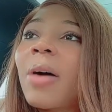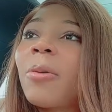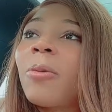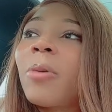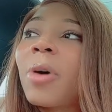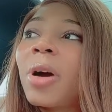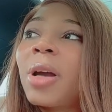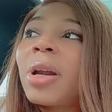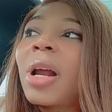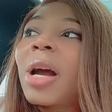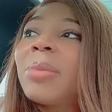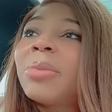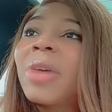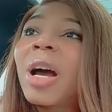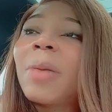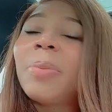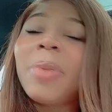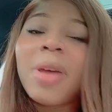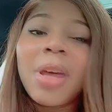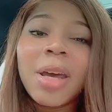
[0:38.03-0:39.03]
one i'm
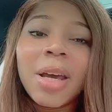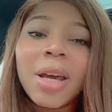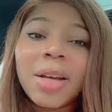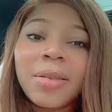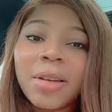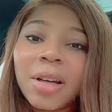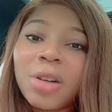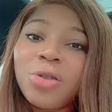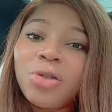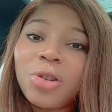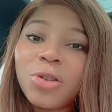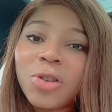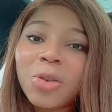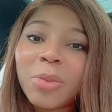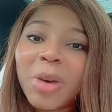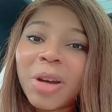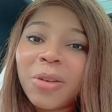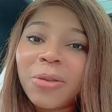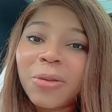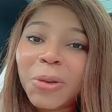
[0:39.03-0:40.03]
not paying attention to
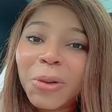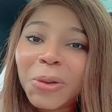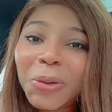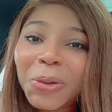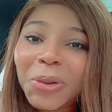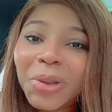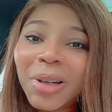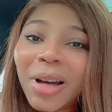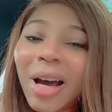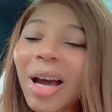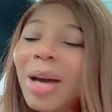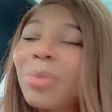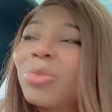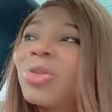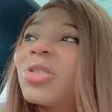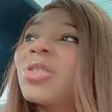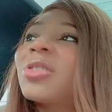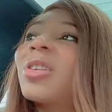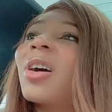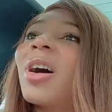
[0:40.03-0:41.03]
my phone i'm
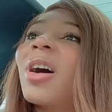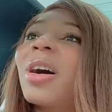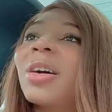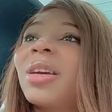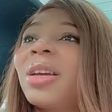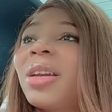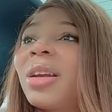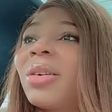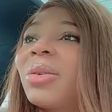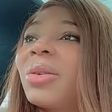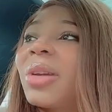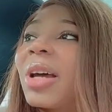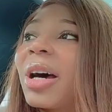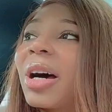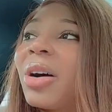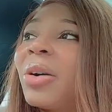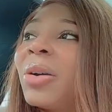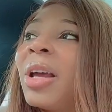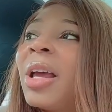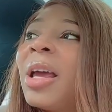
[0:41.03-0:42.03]
just talking out
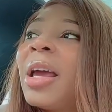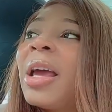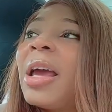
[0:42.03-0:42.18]
loud